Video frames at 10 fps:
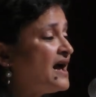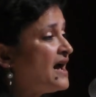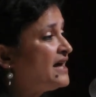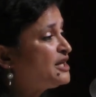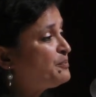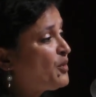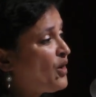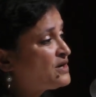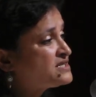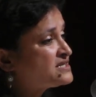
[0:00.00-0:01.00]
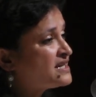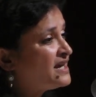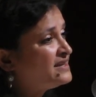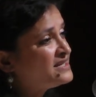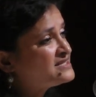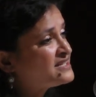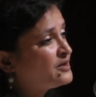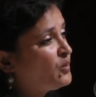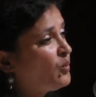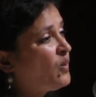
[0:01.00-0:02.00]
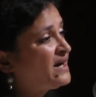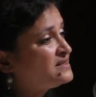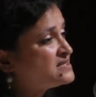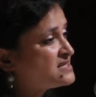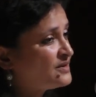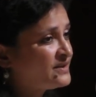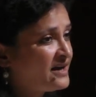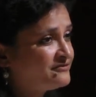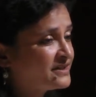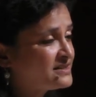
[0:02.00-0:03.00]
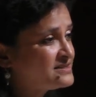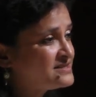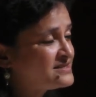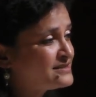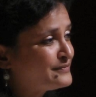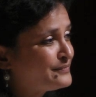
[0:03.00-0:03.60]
And he paused and then said, white South Africans.